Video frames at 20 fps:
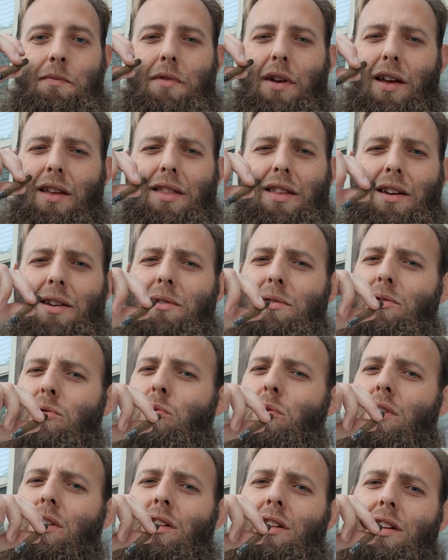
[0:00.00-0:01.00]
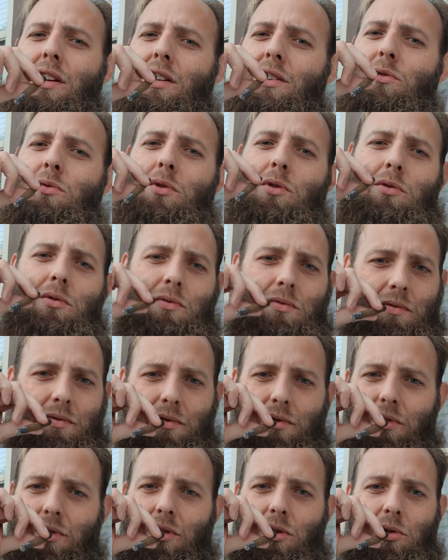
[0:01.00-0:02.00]
I think it's what Clint Eastwood
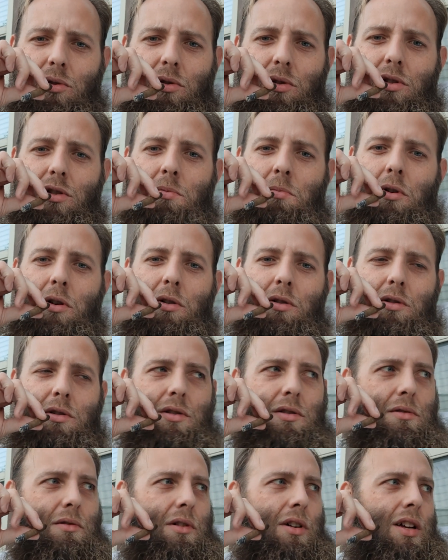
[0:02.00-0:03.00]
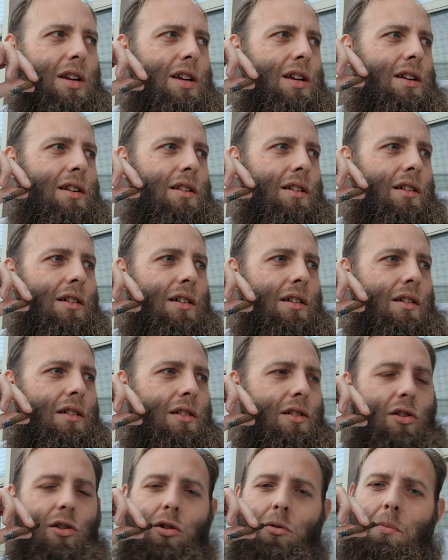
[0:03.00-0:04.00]
usually smokes in
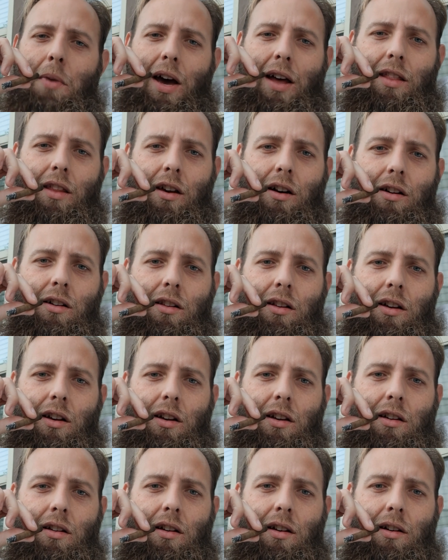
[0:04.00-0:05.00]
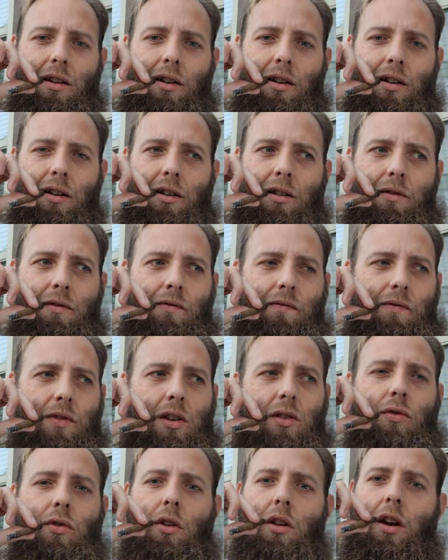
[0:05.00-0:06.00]
Good, Bad, and the Ugly.
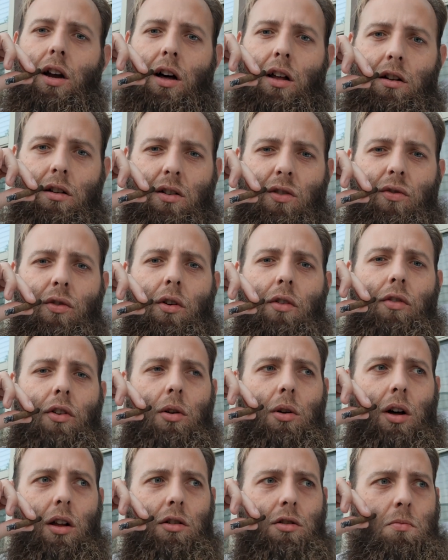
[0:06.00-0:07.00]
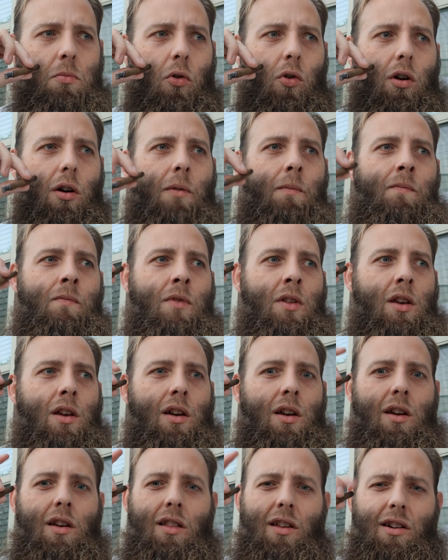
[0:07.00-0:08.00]
Fistful of Dollars for a few dollars more.
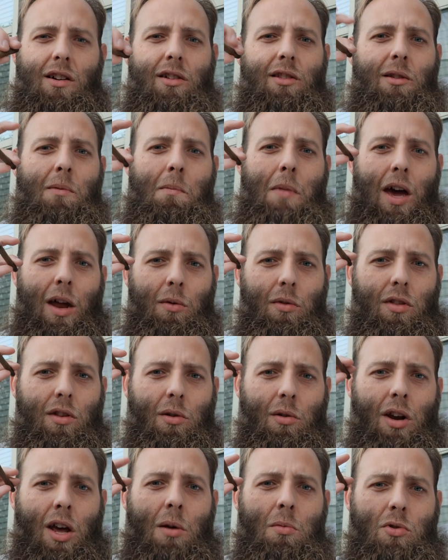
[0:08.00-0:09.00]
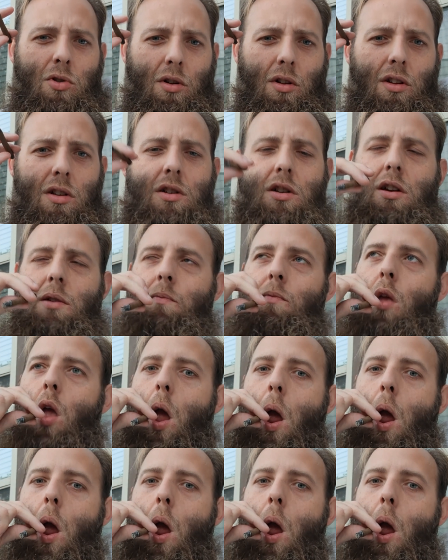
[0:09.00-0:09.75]
Call it the Man with No Name trilogy.